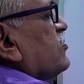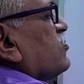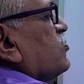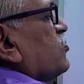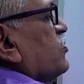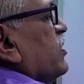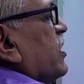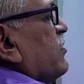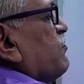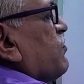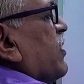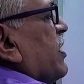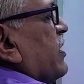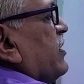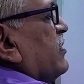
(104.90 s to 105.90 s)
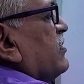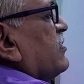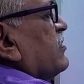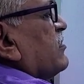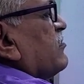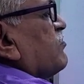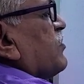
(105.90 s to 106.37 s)
2n pi
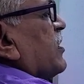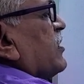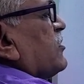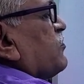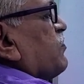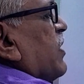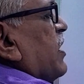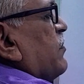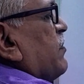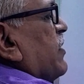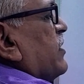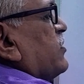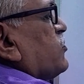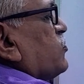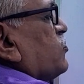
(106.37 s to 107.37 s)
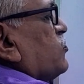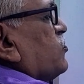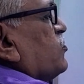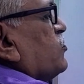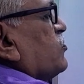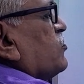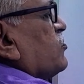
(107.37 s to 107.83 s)
plus pi by 2